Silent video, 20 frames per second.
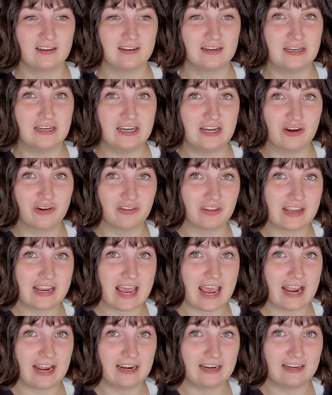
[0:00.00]
nearly
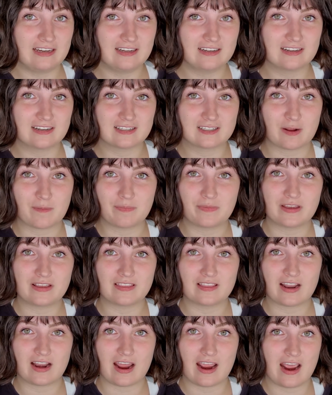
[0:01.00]
hated to something
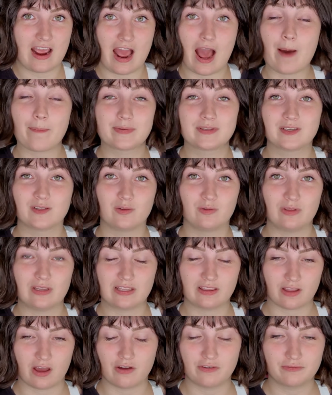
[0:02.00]
that I absolutely
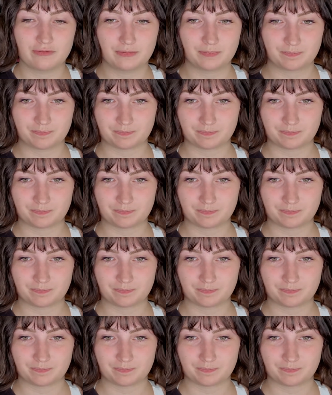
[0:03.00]
love.